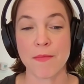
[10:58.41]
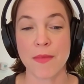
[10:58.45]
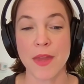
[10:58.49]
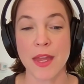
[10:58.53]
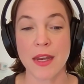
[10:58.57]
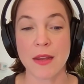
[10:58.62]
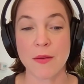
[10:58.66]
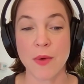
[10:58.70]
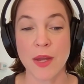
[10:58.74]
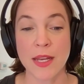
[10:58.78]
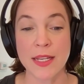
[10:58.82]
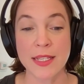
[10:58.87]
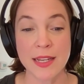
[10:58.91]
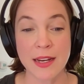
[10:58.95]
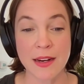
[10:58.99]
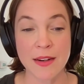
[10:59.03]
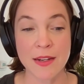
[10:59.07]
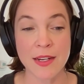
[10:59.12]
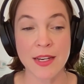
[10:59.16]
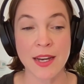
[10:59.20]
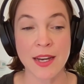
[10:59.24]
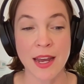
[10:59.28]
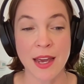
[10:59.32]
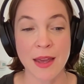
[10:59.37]
anyway,
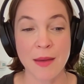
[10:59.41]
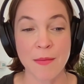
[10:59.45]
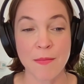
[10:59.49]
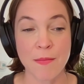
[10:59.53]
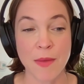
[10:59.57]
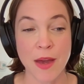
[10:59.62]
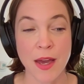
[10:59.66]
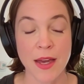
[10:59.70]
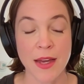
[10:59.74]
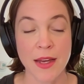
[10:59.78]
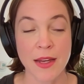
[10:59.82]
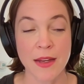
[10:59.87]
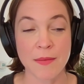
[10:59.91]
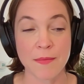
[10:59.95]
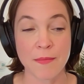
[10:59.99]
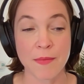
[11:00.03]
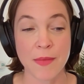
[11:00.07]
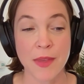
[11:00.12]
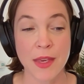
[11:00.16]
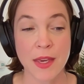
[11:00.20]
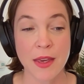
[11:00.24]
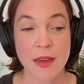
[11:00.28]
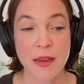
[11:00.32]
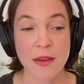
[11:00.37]
Taryn and I
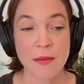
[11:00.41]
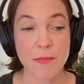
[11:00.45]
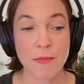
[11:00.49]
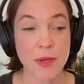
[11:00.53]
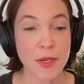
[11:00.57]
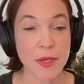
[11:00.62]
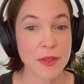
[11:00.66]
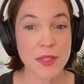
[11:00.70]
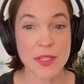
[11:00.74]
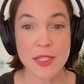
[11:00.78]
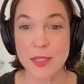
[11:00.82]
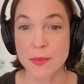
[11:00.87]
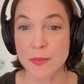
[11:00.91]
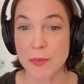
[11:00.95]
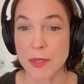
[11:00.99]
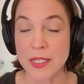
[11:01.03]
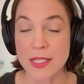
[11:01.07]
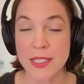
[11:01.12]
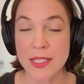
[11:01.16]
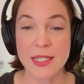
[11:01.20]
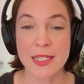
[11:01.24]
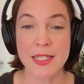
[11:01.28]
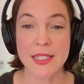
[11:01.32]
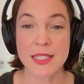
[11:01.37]
built this
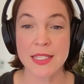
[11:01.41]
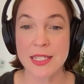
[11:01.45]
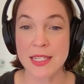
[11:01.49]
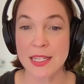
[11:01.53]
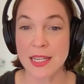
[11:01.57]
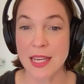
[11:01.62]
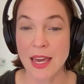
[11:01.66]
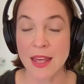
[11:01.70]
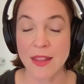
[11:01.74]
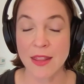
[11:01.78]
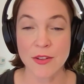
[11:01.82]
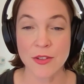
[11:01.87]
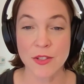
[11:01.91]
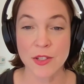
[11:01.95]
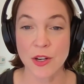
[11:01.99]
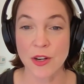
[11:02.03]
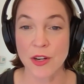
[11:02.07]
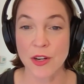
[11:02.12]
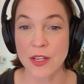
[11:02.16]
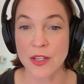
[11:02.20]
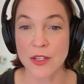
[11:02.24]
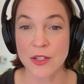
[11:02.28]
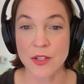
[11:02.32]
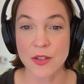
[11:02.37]
business together
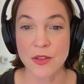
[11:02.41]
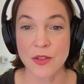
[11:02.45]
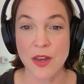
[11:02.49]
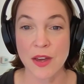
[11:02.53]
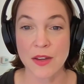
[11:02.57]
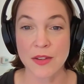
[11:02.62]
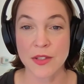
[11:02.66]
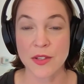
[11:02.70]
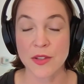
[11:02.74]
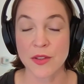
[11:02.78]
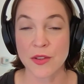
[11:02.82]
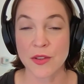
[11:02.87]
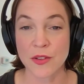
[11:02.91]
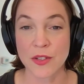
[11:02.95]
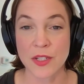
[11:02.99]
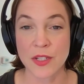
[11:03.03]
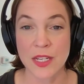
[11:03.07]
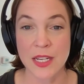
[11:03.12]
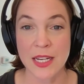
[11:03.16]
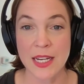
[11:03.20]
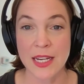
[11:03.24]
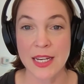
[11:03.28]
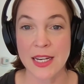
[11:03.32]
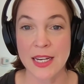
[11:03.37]
starting in
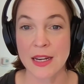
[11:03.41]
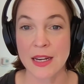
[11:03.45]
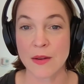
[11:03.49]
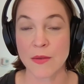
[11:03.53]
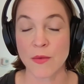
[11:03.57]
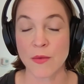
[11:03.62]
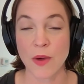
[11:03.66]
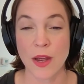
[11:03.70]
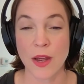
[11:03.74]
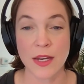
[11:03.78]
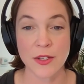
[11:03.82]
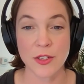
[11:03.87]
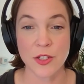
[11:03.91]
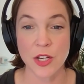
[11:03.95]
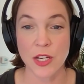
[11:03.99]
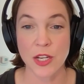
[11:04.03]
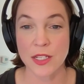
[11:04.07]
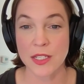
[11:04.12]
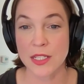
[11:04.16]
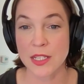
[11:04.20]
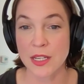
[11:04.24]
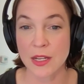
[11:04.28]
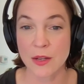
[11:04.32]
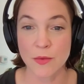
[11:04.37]
2013, and
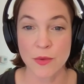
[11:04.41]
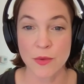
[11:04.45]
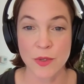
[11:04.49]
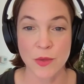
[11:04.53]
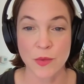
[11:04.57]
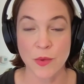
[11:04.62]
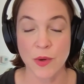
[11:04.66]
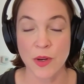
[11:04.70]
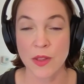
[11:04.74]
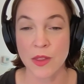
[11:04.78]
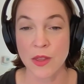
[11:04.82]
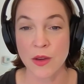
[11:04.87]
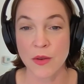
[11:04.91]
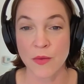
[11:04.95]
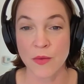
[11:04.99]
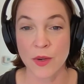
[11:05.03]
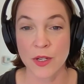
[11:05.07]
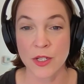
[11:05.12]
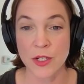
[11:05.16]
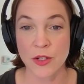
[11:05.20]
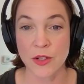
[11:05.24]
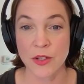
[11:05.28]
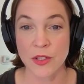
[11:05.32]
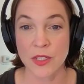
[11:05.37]
JC was one of the
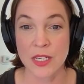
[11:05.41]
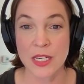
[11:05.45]
original